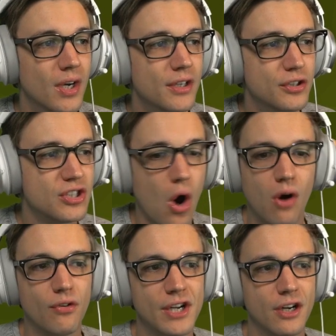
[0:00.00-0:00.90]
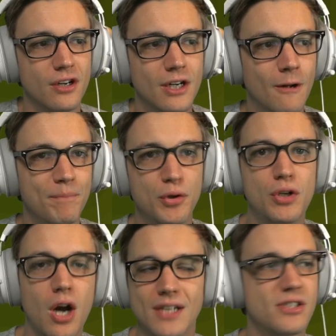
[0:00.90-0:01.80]
You just go over here, you
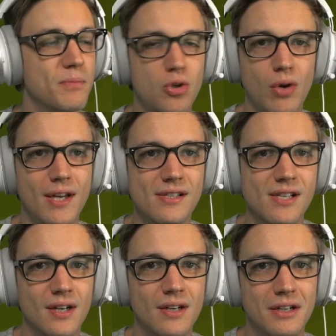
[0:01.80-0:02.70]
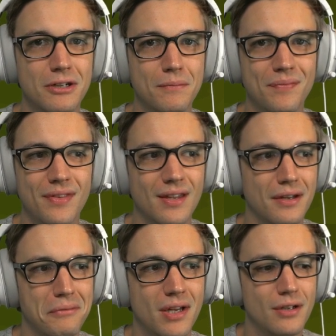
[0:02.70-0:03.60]
cut some trees,
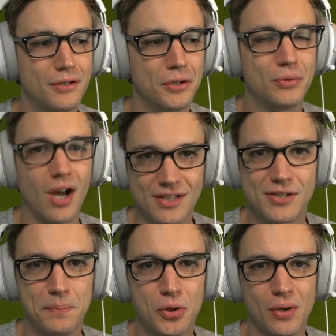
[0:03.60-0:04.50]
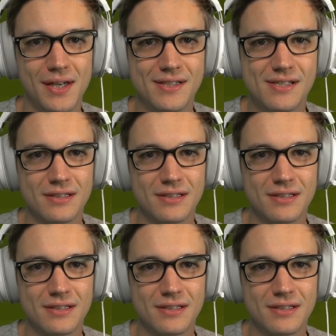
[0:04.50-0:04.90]
you cut some trees,